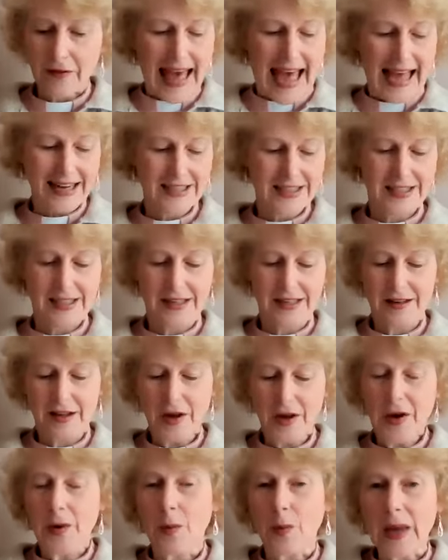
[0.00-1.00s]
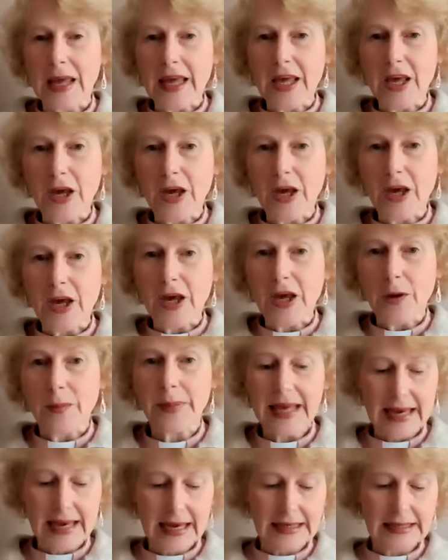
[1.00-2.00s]
we forget that we
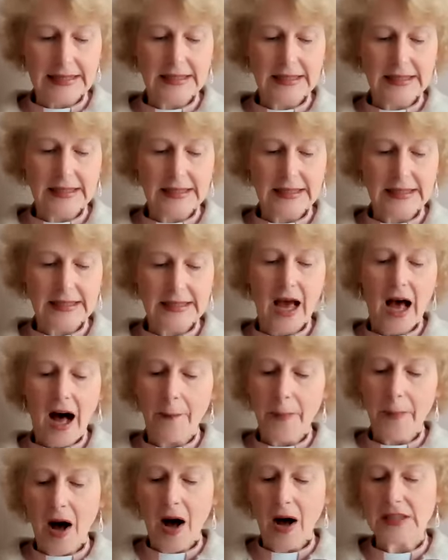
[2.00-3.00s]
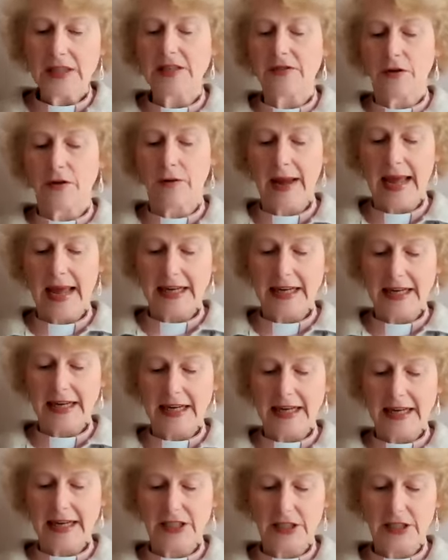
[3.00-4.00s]
human beings are part of
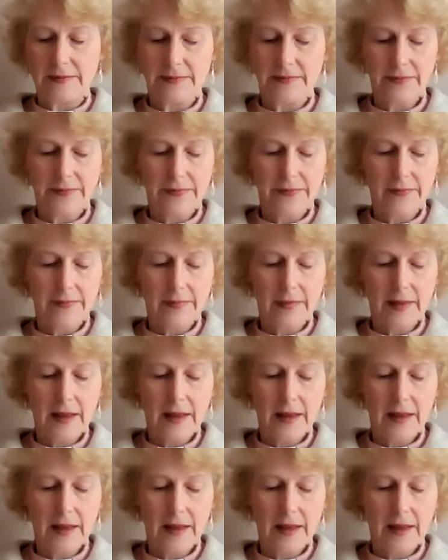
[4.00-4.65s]
creation.